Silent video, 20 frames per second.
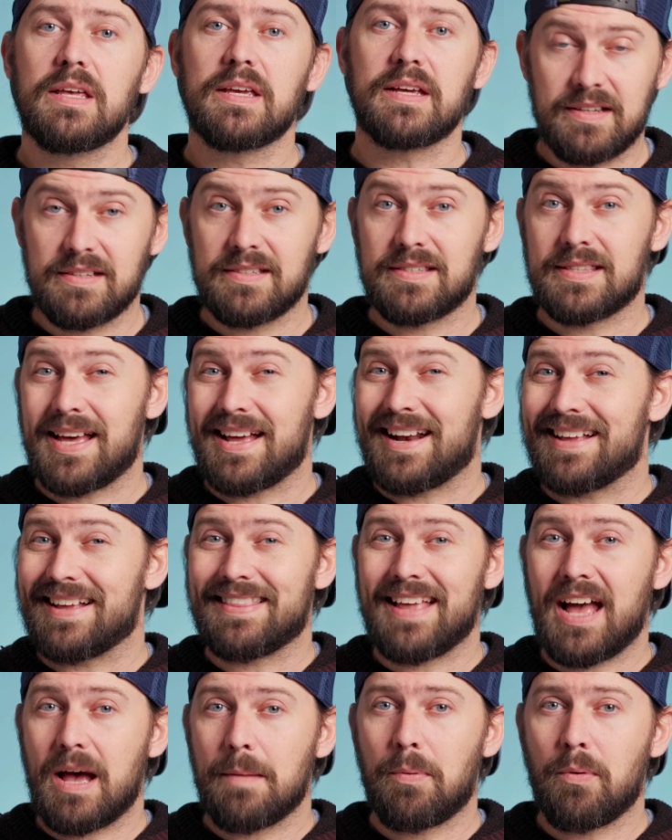is at
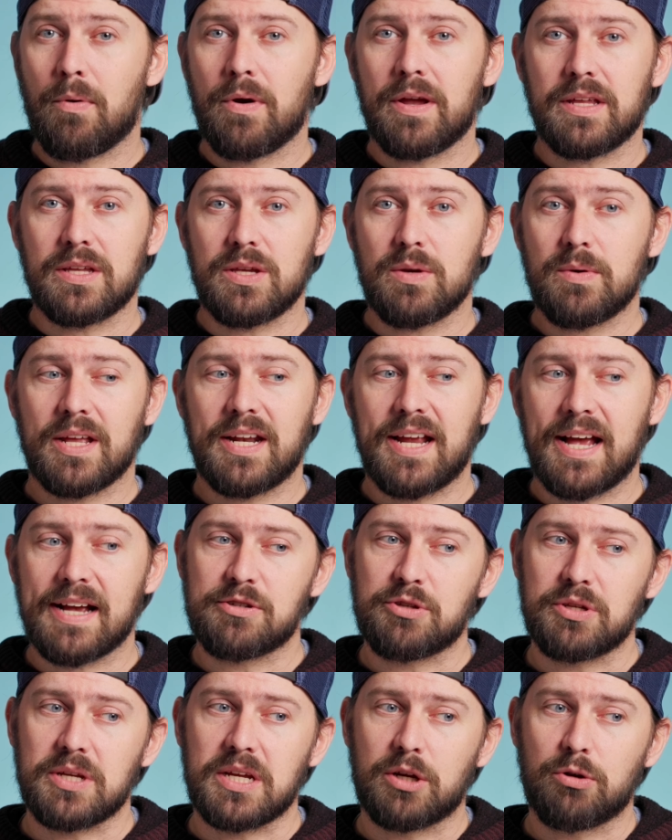that point you can
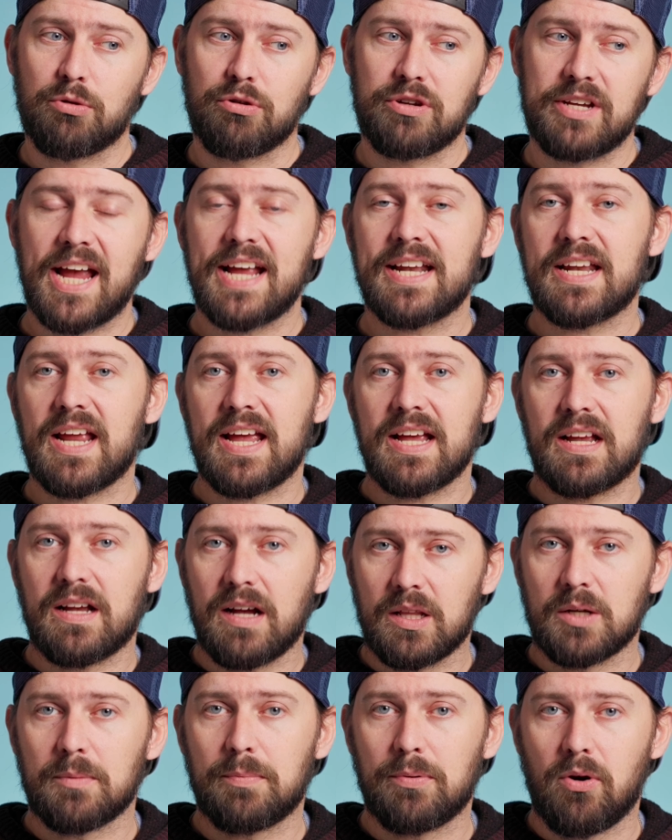actually create a
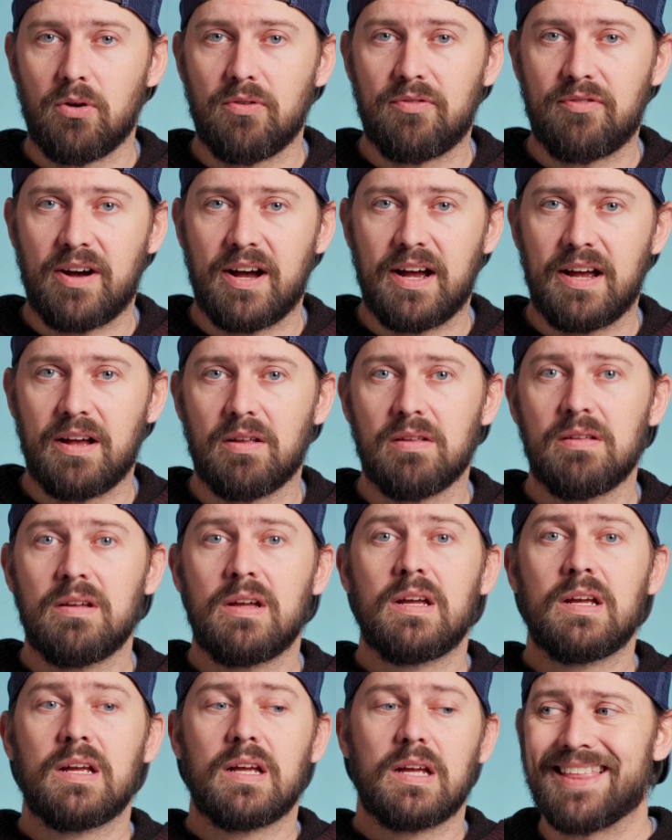color profile
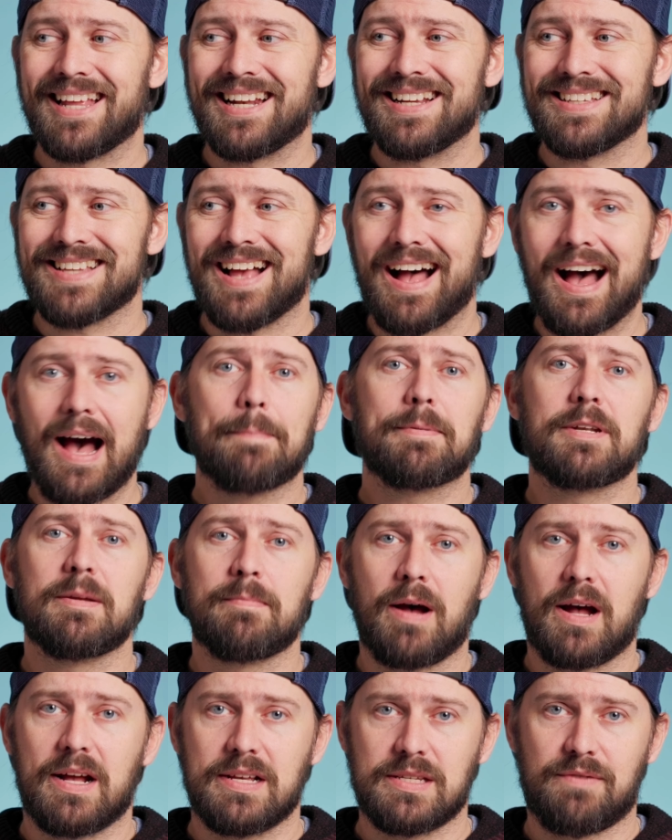that is
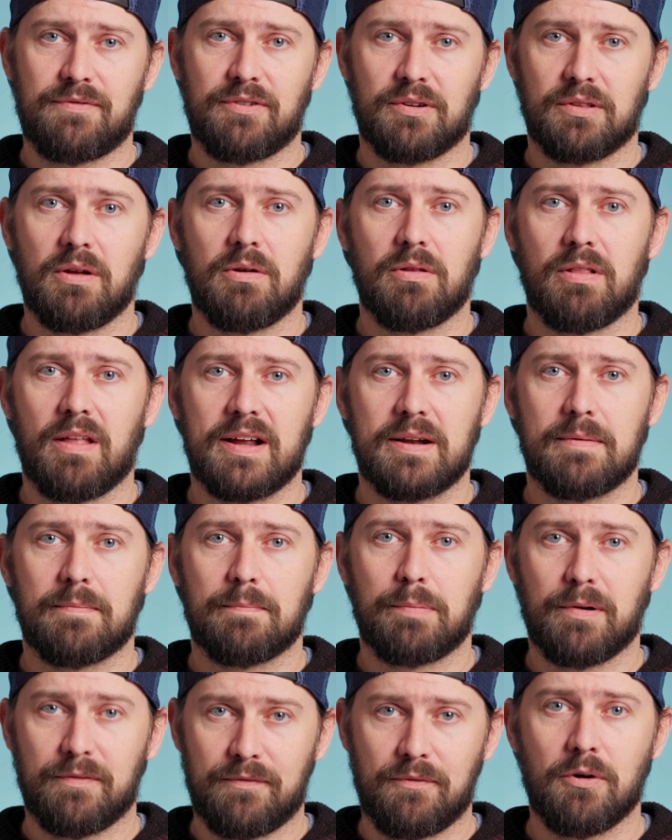optimized for low
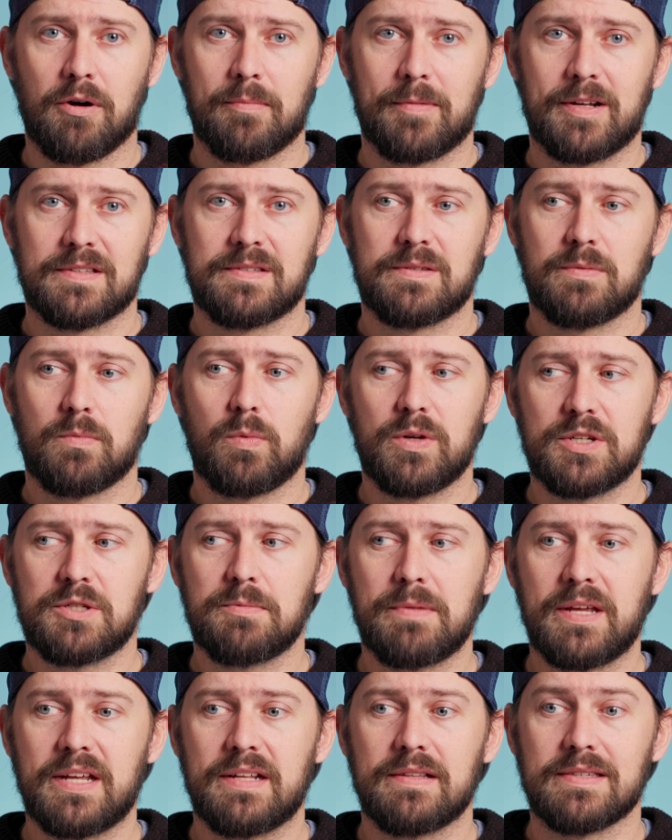light performance, which
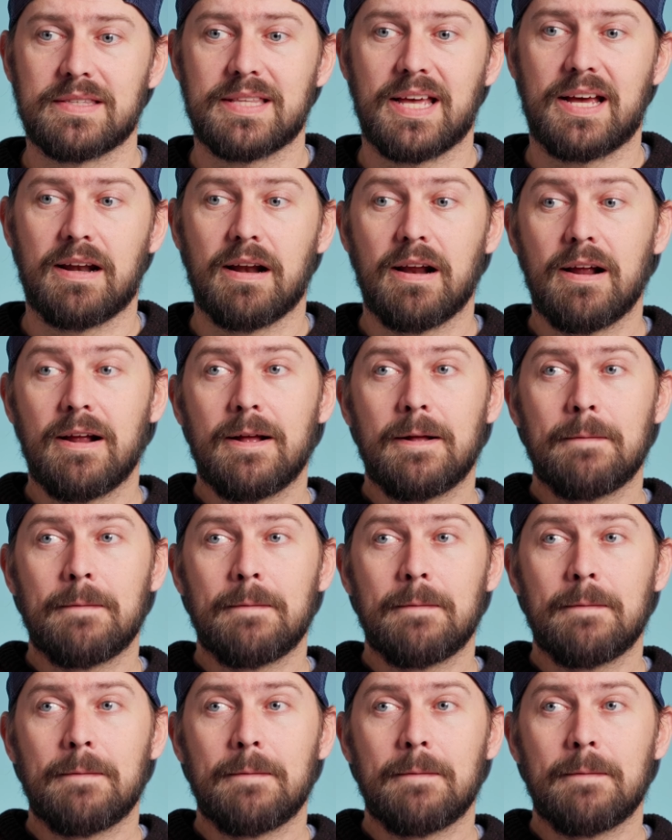means that